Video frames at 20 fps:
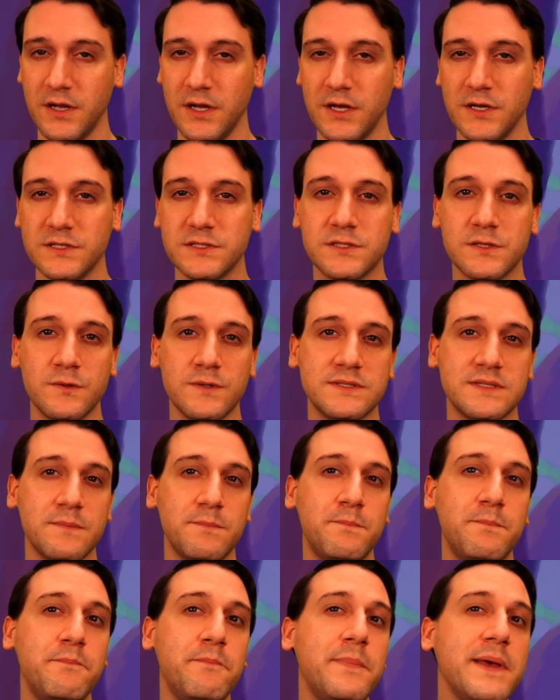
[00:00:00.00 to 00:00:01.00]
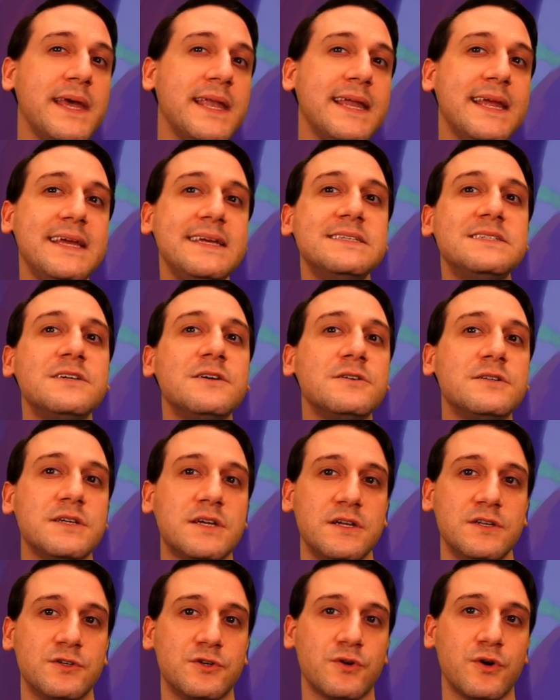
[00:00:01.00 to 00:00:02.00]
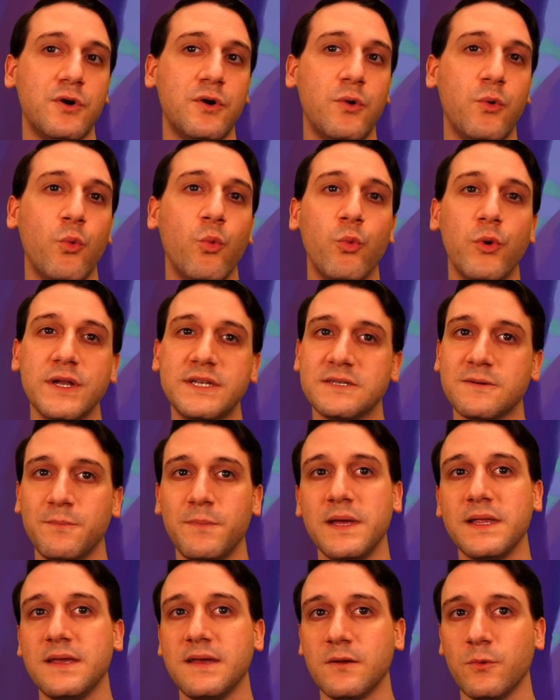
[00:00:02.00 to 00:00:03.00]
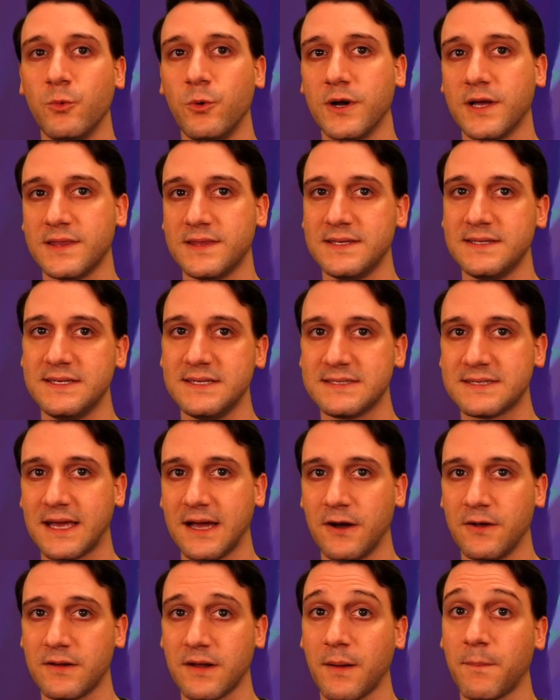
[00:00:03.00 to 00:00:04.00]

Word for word: so it's a bit easier to control which minion will get the discount